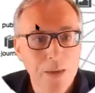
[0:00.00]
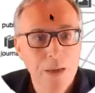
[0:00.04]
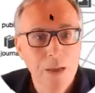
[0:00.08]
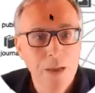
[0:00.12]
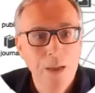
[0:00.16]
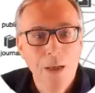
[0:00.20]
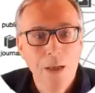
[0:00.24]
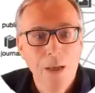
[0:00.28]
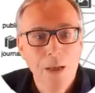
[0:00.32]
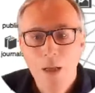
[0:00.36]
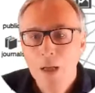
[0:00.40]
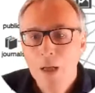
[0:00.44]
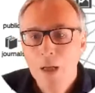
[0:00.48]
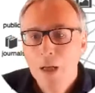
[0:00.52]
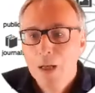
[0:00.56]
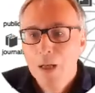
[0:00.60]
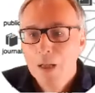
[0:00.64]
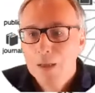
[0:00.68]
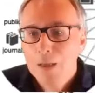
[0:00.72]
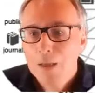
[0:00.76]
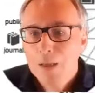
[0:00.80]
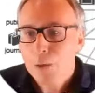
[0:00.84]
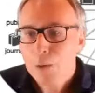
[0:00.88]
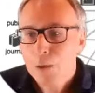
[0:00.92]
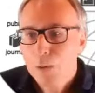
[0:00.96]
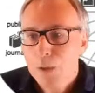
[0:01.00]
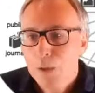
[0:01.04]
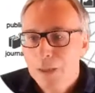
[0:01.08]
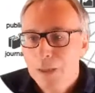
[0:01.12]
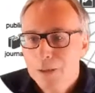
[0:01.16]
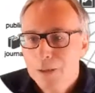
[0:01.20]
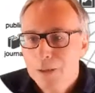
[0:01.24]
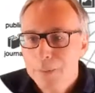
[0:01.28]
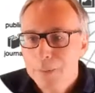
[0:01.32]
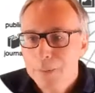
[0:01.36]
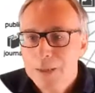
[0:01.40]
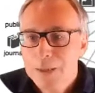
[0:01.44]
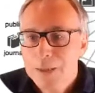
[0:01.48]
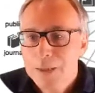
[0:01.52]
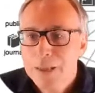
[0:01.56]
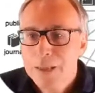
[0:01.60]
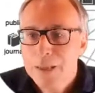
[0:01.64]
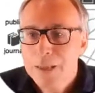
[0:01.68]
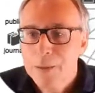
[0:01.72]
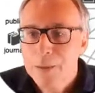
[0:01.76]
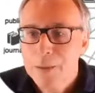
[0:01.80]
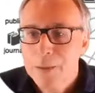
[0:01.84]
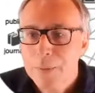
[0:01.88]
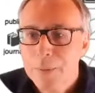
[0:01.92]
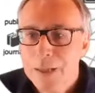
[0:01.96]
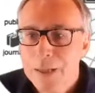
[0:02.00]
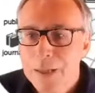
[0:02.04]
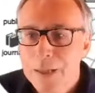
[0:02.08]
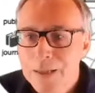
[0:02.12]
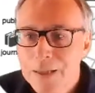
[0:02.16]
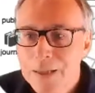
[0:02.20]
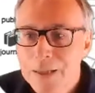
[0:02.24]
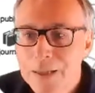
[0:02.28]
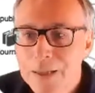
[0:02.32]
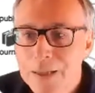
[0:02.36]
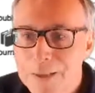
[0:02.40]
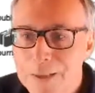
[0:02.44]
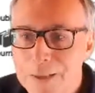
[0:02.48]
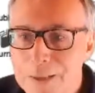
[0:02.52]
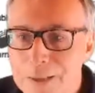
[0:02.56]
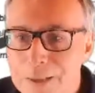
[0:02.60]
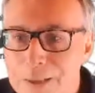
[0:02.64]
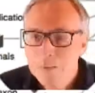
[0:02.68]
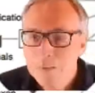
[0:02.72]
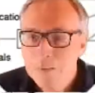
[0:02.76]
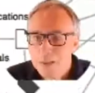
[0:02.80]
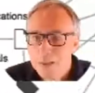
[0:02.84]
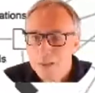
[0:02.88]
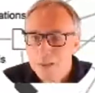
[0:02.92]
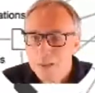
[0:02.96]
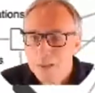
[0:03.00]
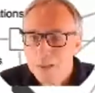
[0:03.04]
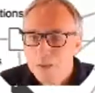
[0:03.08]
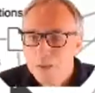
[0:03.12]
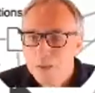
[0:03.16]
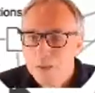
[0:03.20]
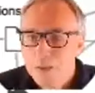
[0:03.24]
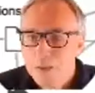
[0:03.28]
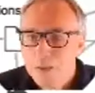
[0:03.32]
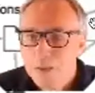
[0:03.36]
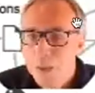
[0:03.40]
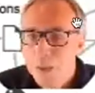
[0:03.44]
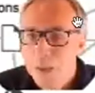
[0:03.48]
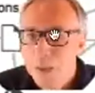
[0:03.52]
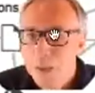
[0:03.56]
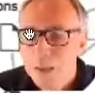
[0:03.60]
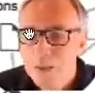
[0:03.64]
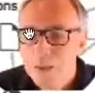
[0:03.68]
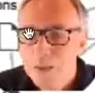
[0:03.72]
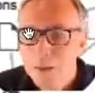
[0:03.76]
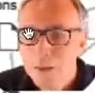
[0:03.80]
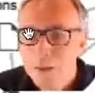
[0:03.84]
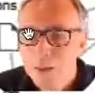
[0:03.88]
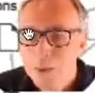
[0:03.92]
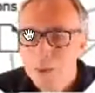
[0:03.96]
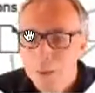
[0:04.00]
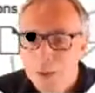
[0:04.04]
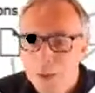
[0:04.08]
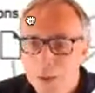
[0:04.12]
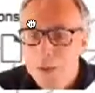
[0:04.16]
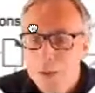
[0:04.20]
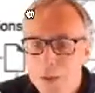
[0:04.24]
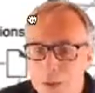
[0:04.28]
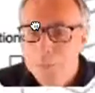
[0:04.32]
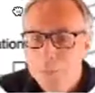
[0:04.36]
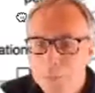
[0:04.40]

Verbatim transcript: So let me just get myself out of the way just a little bit. This is what I